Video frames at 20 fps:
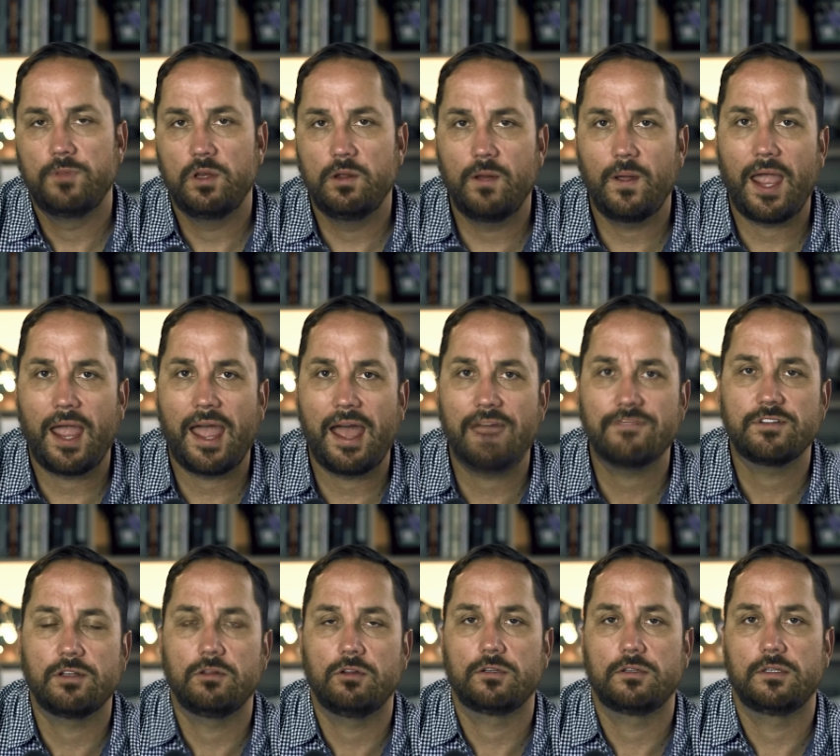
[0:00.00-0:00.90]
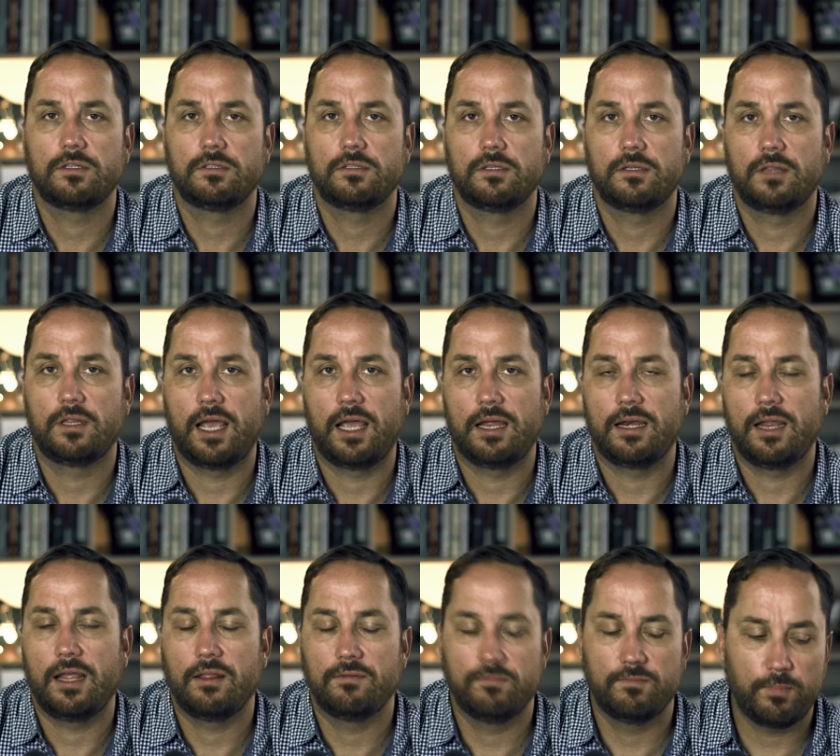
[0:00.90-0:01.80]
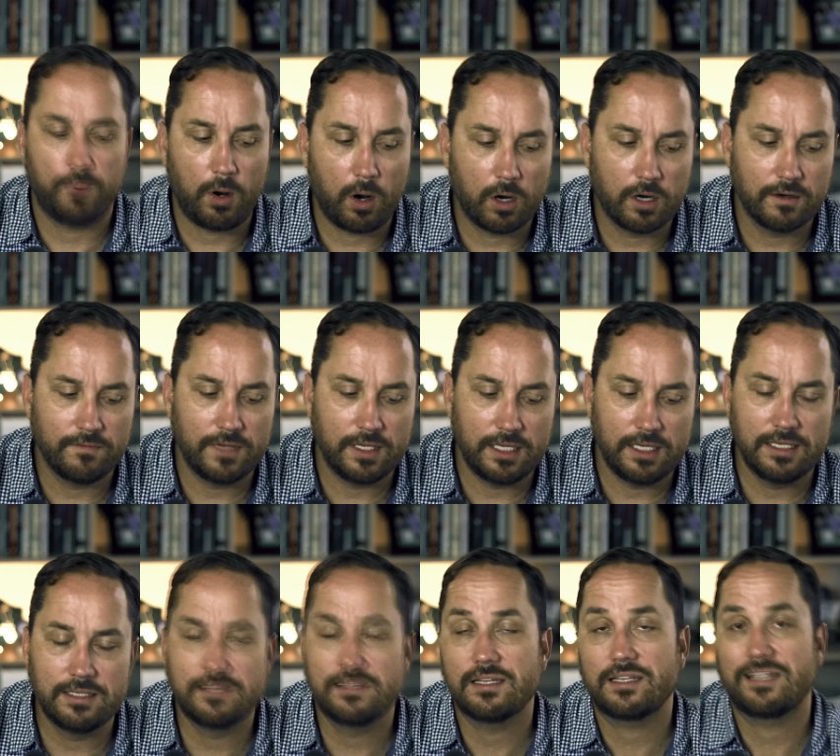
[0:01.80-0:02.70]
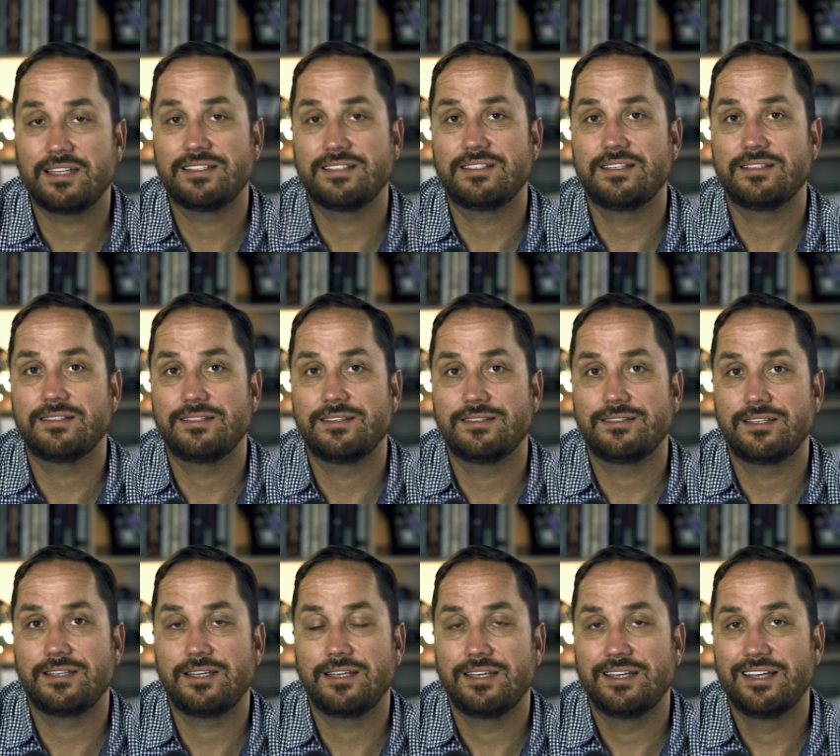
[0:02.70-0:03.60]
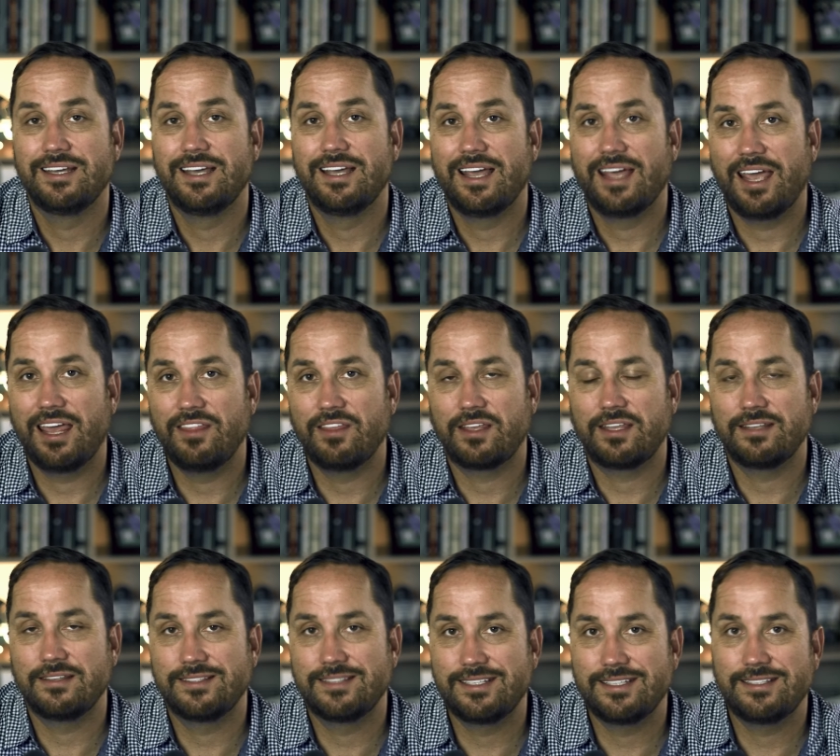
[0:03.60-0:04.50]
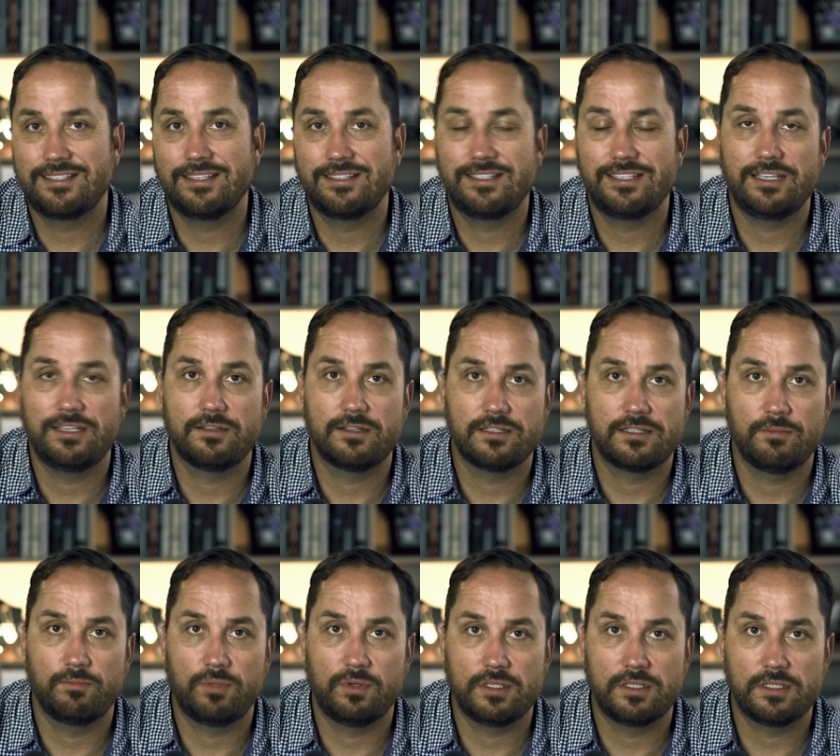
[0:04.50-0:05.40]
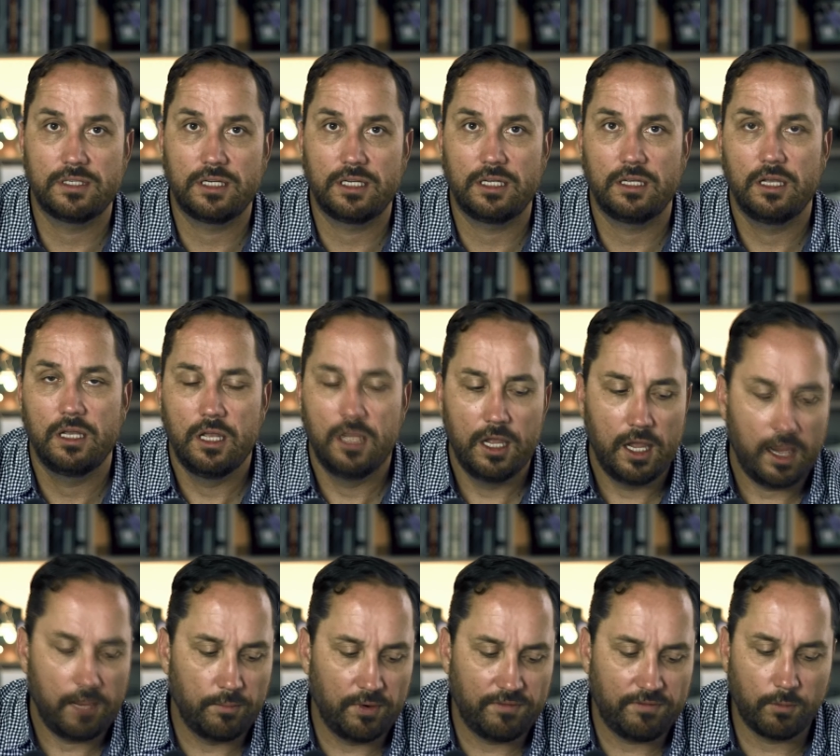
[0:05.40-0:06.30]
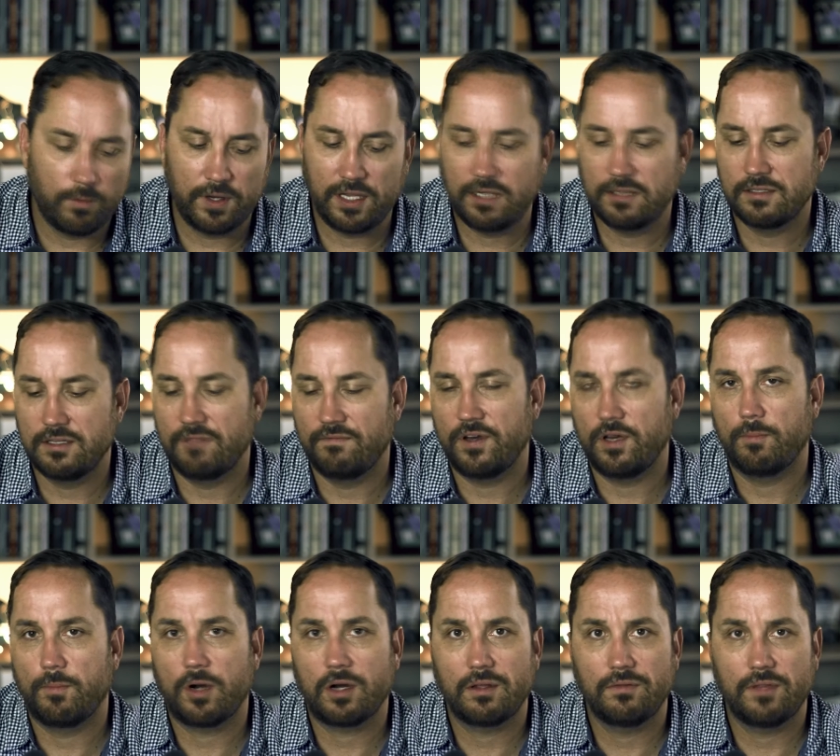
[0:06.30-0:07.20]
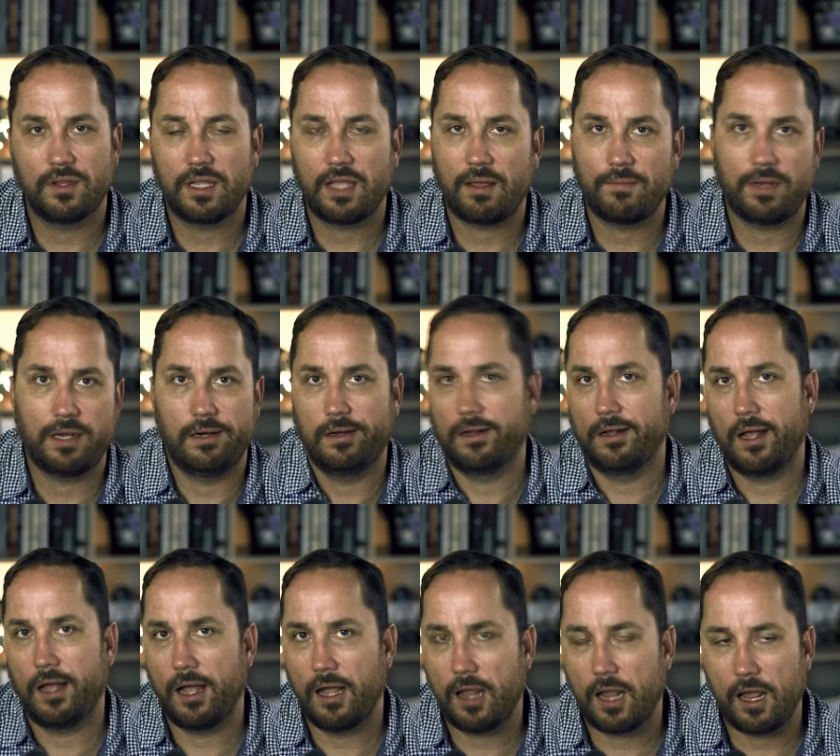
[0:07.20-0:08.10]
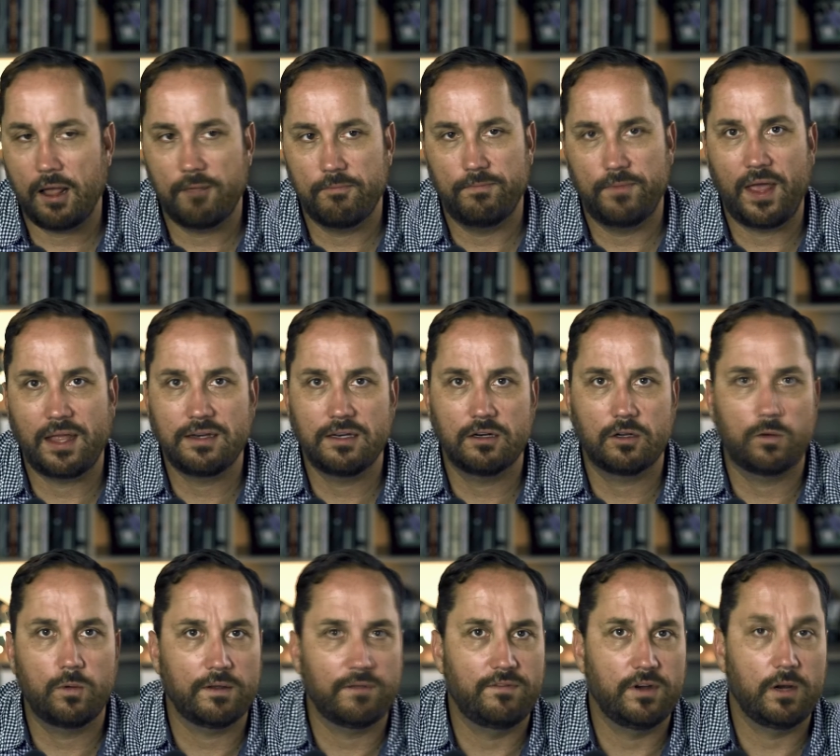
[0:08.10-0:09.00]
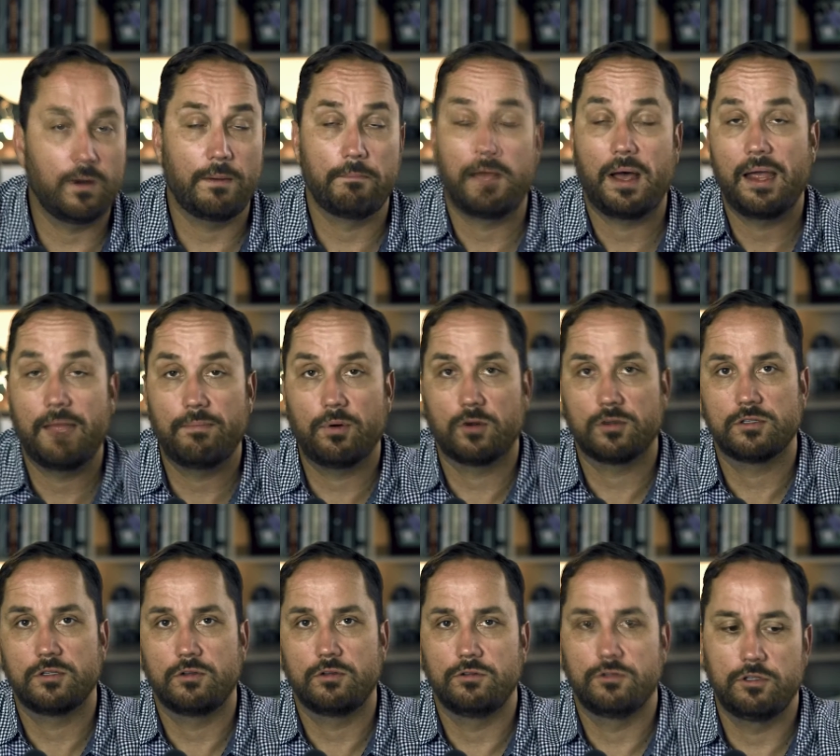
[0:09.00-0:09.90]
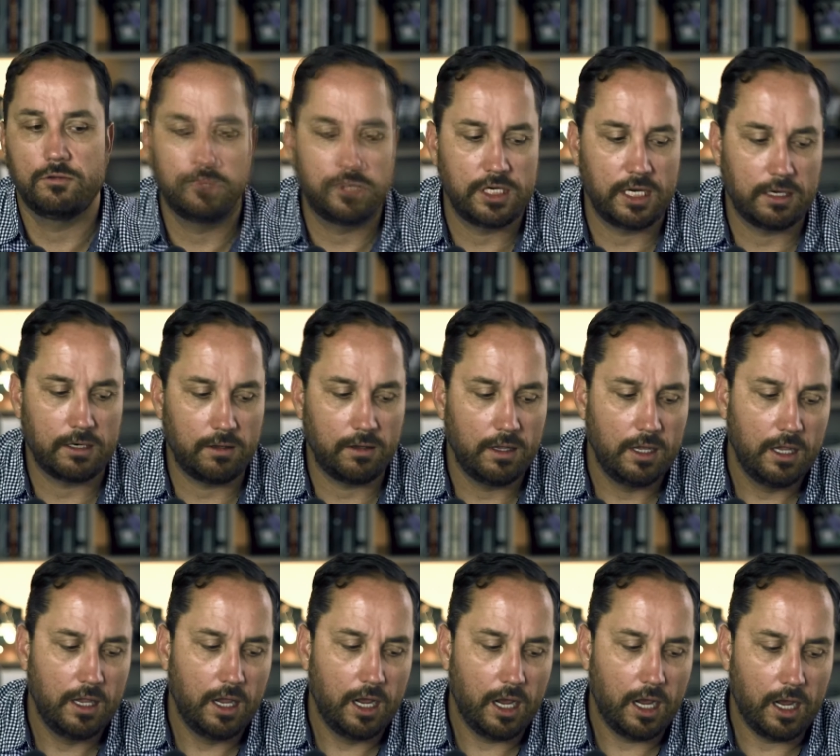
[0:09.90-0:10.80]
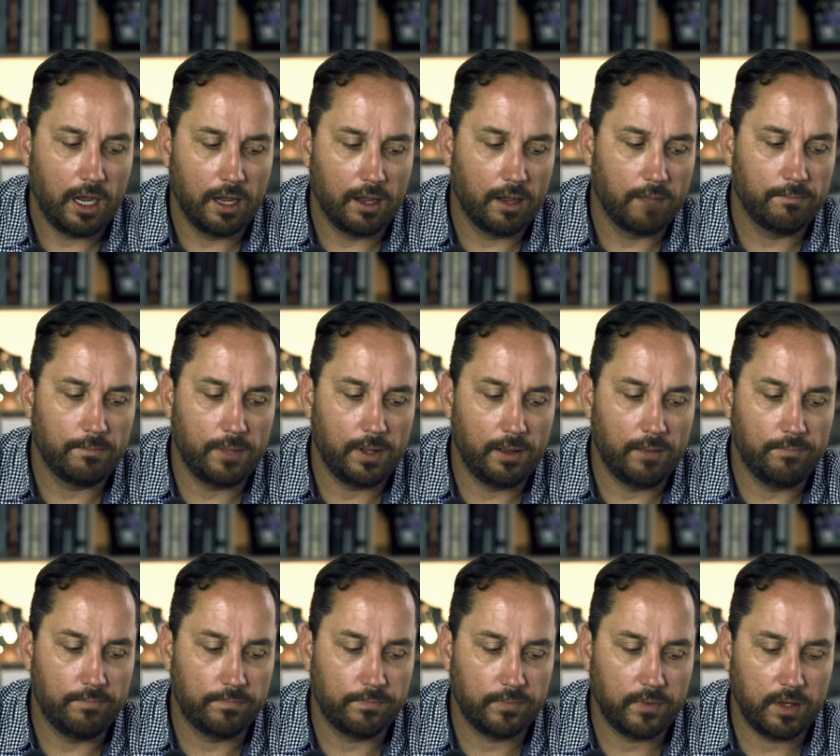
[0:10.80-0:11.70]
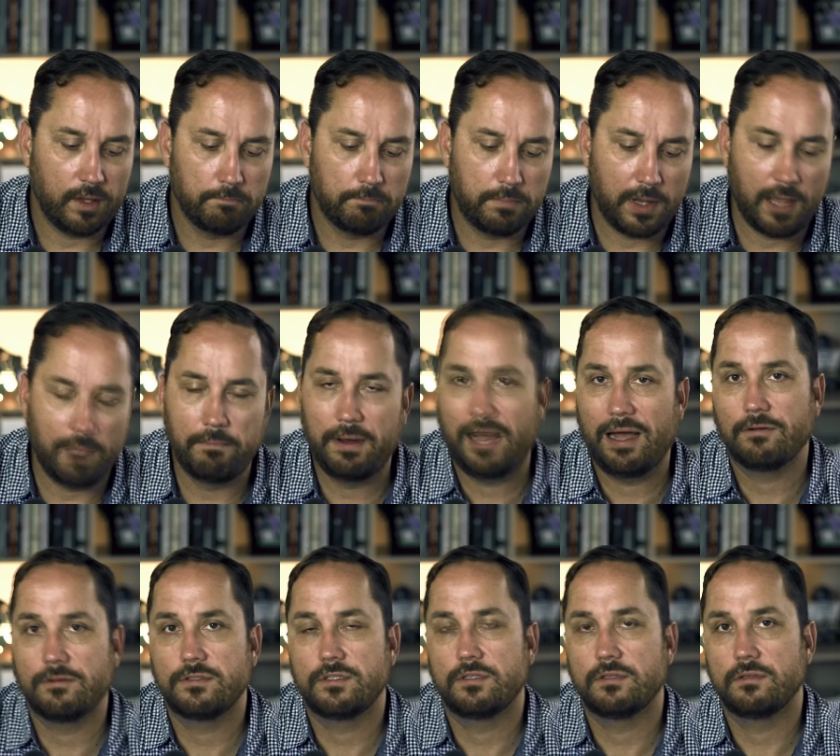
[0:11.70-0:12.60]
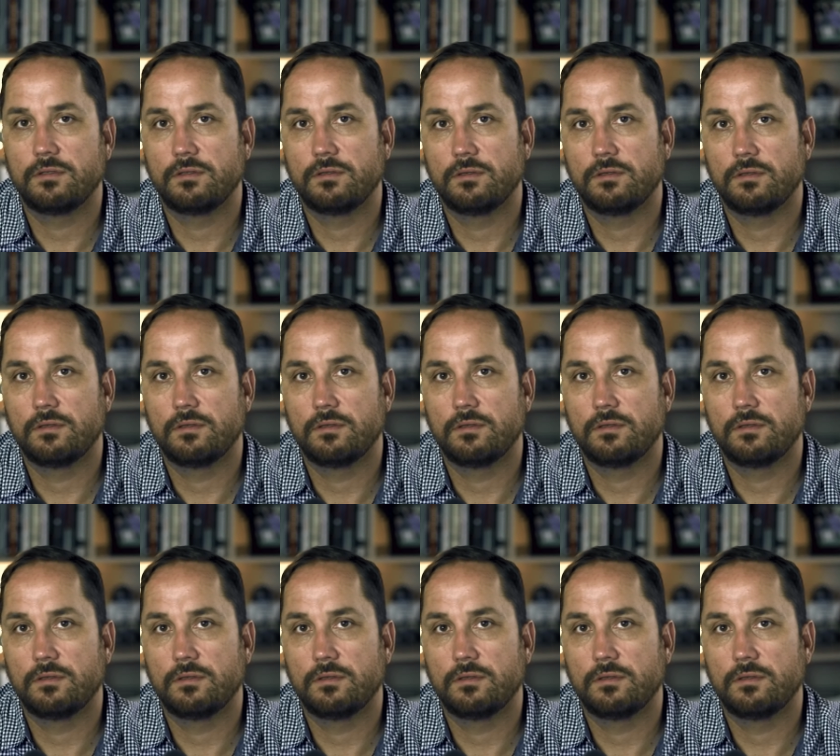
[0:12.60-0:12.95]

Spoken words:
you have to look at that. And part of it is the consistency. And the consistency and the simplicity. And before we get into the video marketing thing, I mean, I did a quick video on my personal YouTube channel about